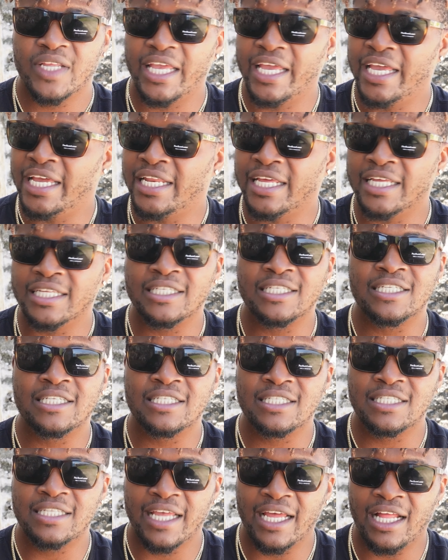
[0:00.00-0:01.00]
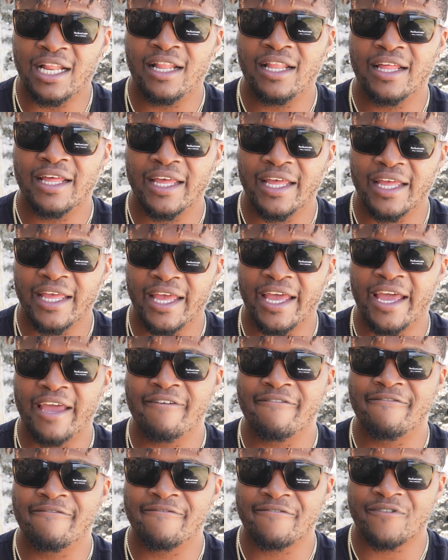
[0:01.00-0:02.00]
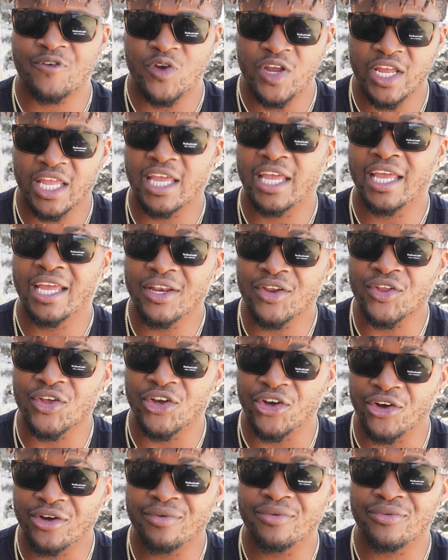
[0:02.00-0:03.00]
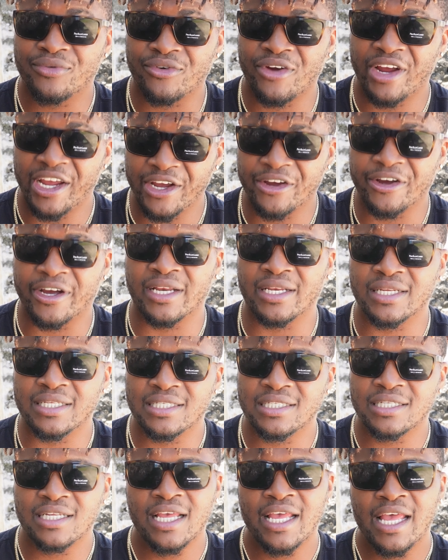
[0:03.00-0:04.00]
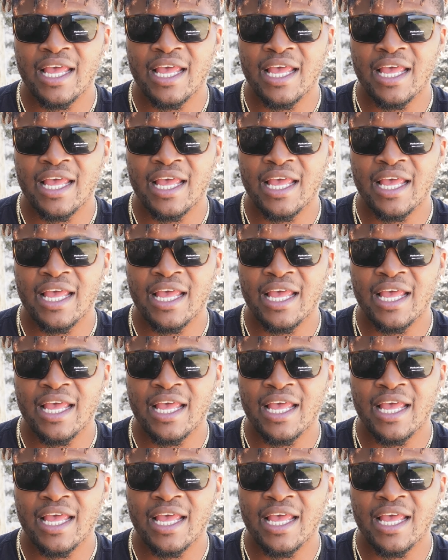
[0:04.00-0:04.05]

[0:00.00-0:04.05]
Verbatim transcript: it is still a freaking good fragrance.